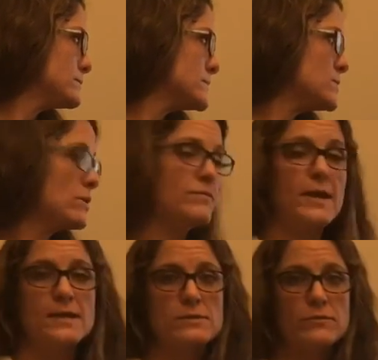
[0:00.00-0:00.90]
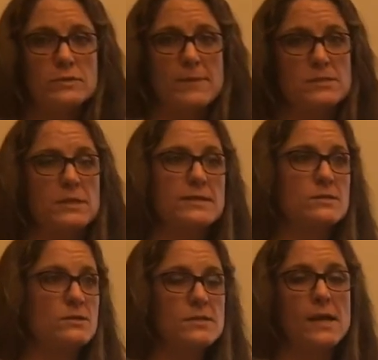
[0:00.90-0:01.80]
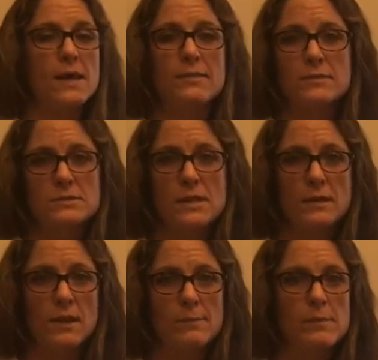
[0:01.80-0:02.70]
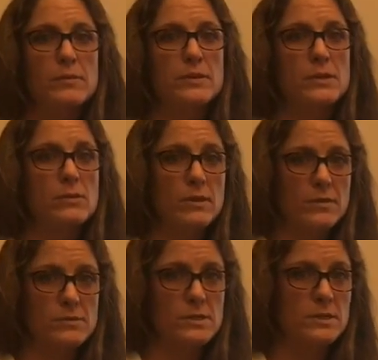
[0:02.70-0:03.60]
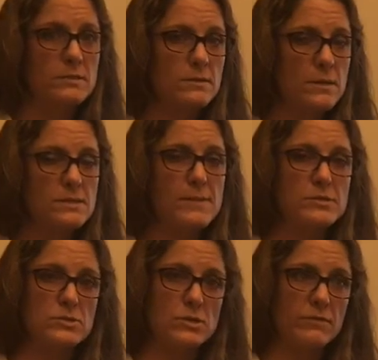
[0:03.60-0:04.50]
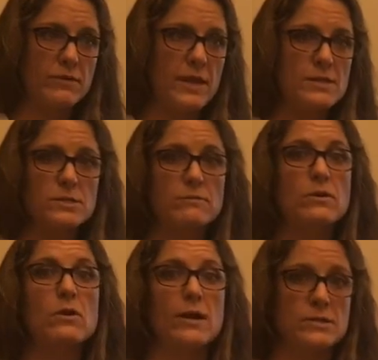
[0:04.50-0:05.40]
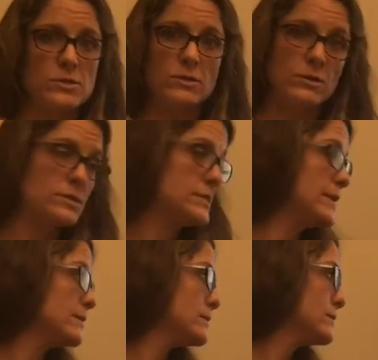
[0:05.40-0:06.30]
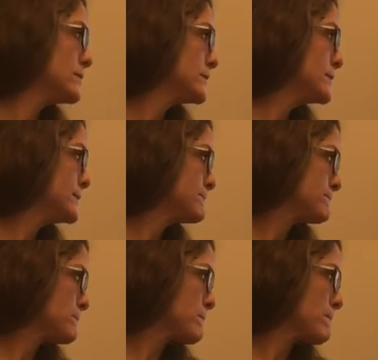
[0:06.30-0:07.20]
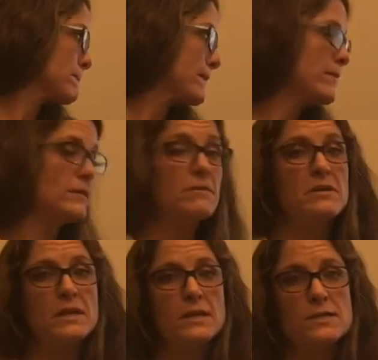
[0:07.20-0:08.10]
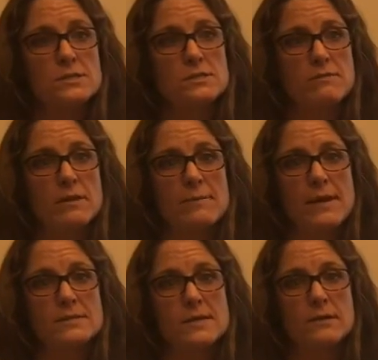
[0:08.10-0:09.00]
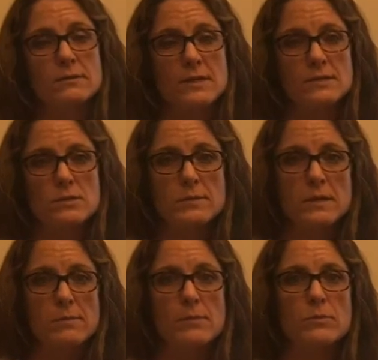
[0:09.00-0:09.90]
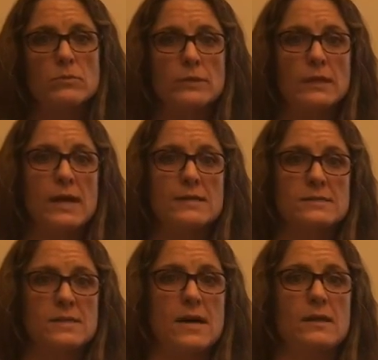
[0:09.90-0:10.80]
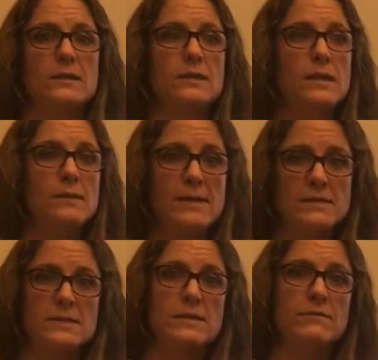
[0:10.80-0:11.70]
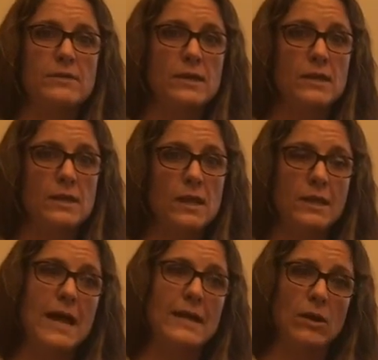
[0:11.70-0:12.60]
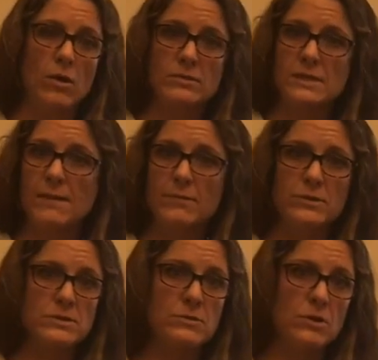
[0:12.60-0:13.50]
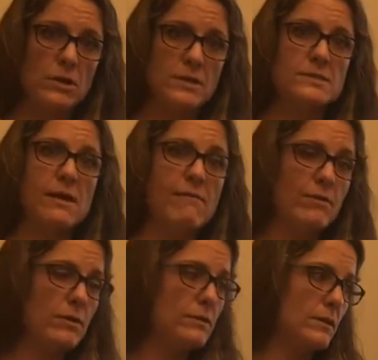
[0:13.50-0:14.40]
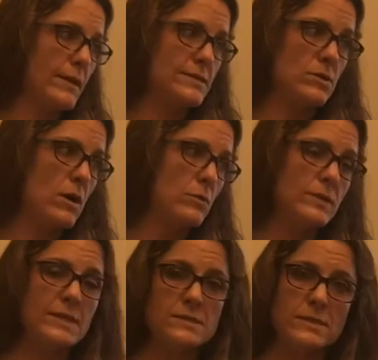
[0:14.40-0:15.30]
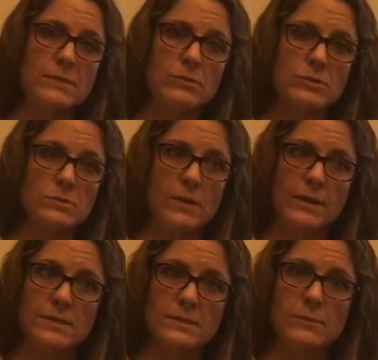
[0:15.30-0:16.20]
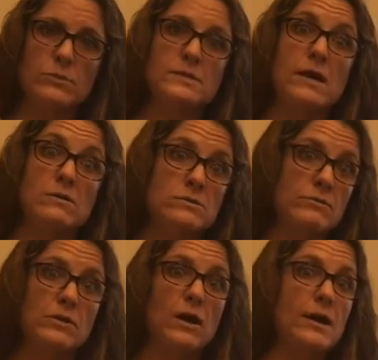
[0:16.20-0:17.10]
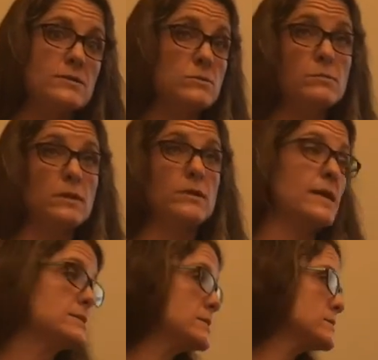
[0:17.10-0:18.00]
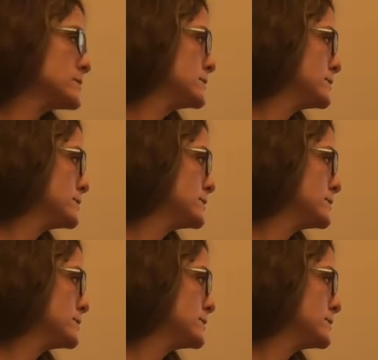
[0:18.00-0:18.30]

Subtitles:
Certification for specialized nursing out. There's not a lot of people that knew that there's a special certification for correctional nursing. The living conditions of inmates. I don't think too many people realize that inmates live in light all the time. There is no darkness ever. lights are on when they sleep, which is why they sleep with towels over their eyes or pillowcases.